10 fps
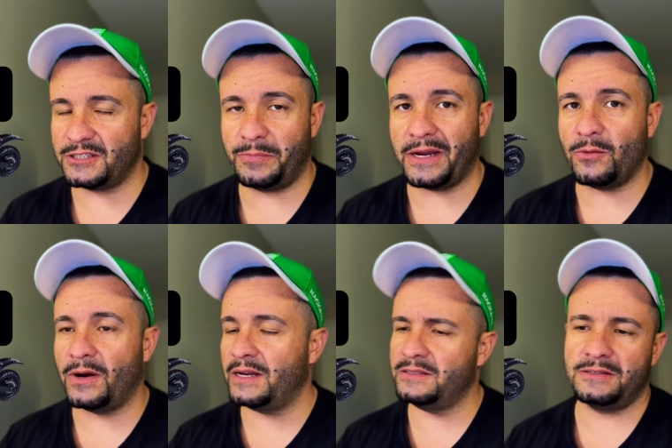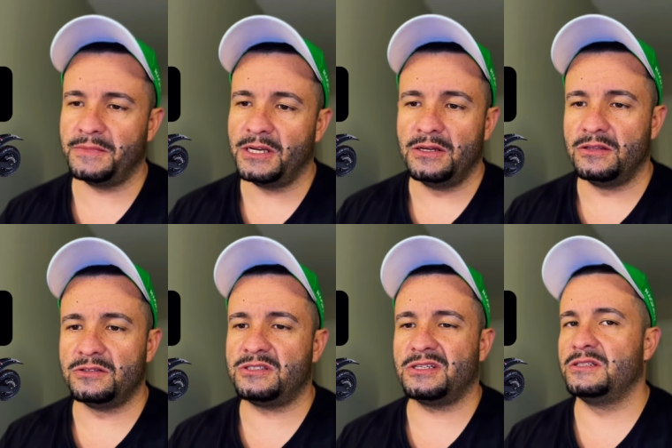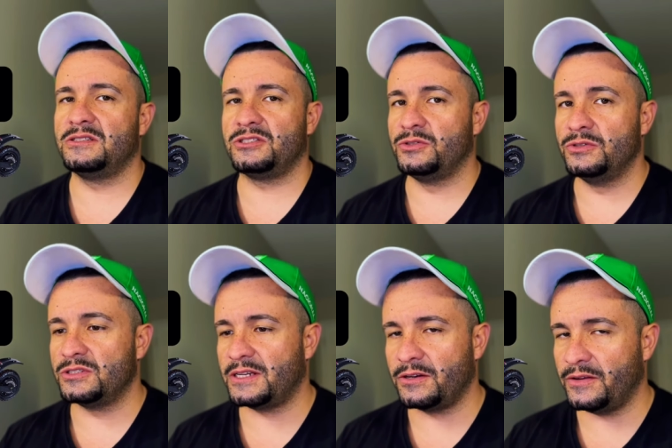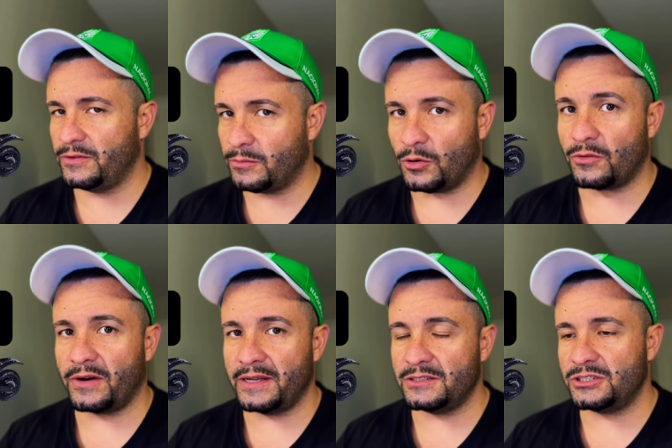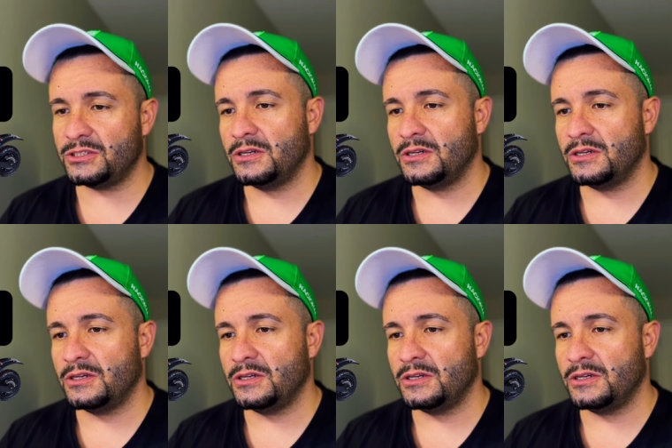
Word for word: Spec wise, there's tons of scooters that'll give you more range,